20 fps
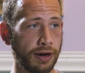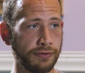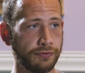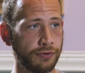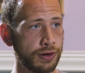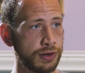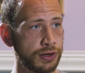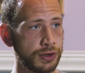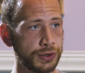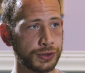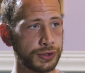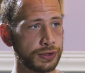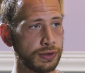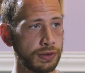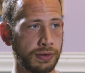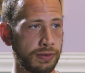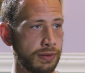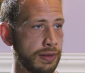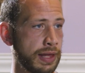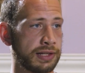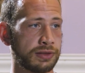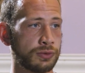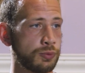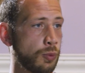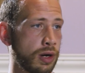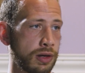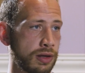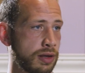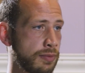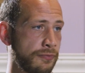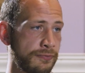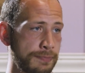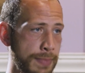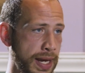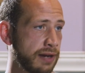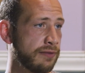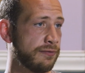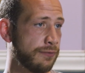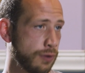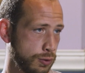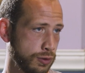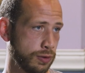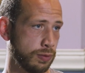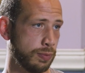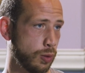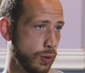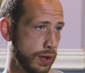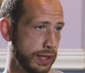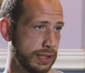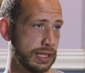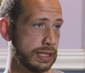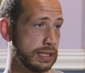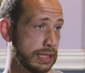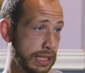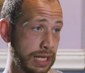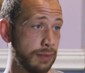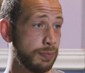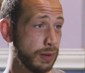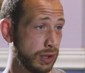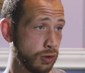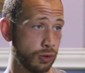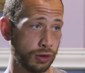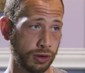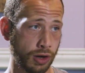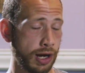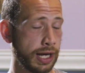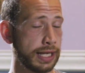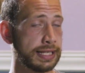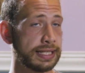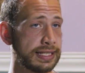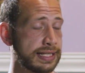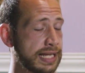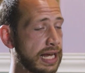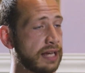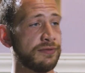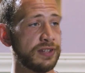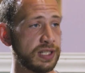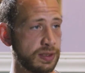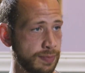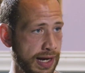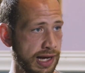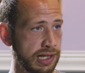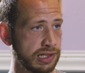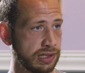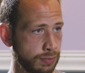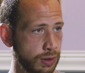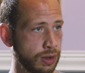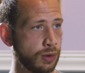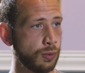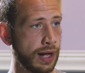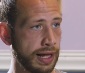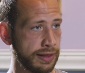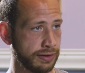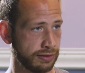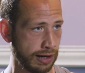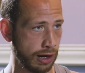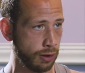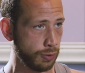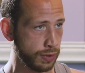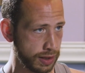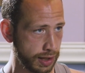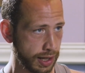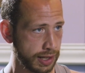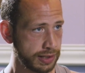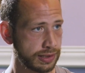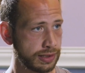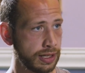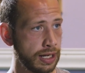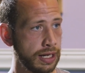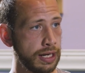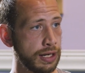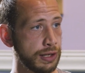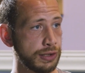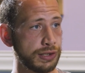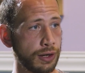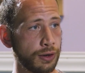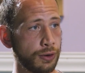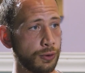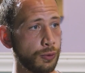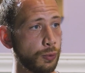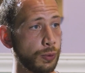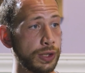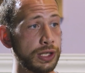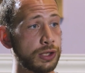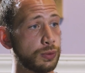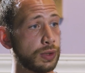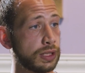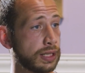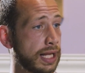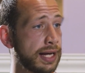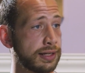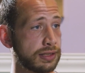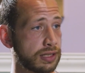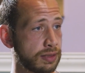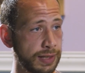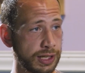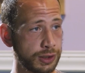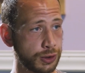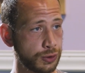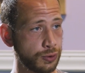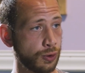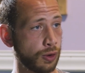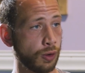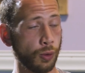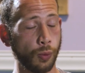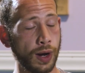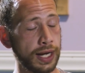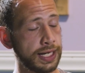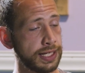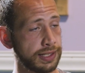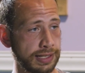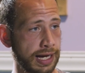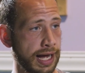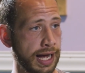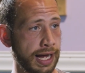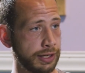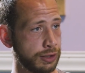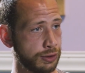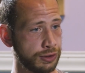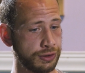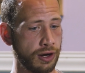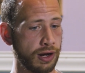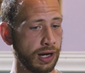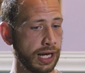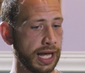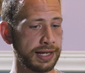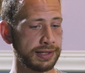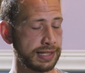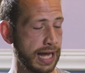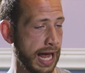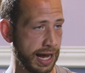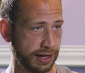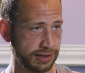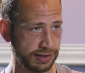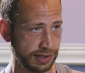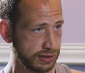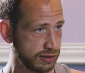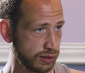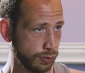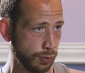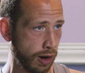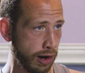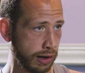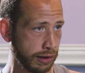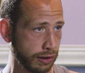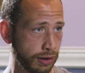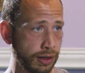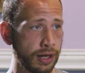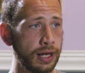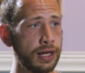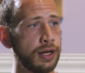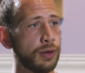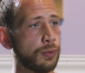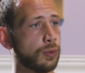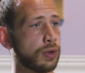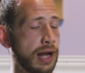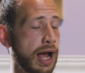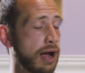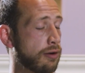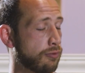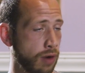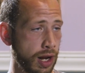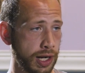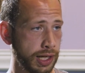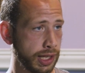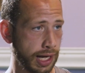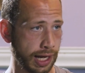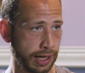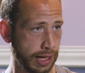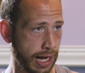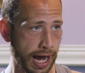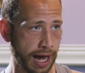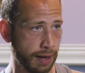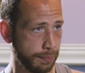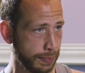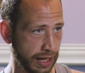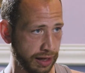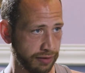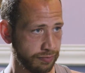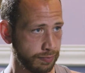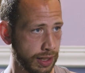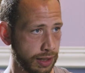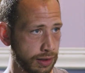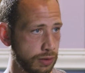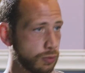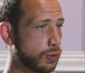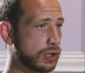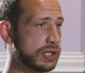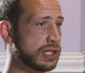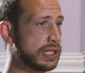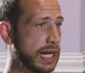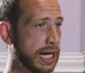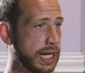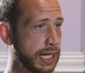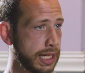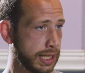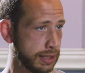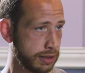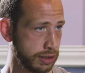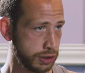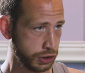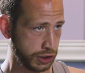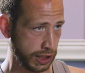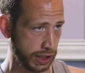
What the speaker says: here at Ruff Runners, that's one of the main focal points, is keeping your dog as safe as possible while they're out with us. So we do a lot to make sure when it's hot, your dog has access to water. We're not running on hot pavement. We're staying